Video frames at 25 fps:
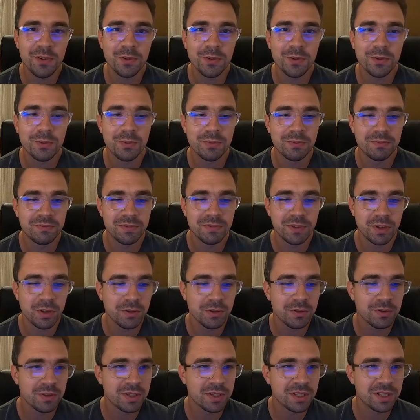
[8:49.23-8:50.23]
you
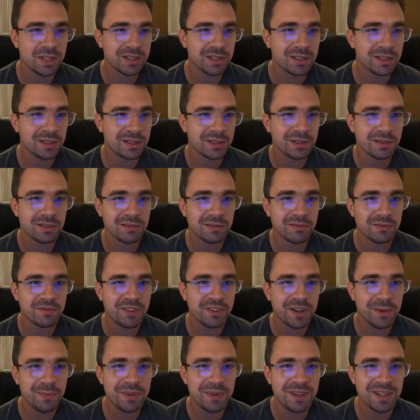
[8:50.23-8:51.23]
use
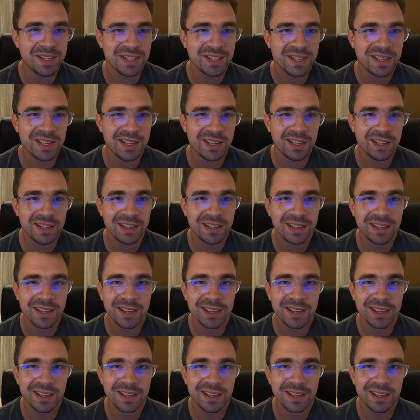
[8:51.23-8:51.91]
FreeBSD,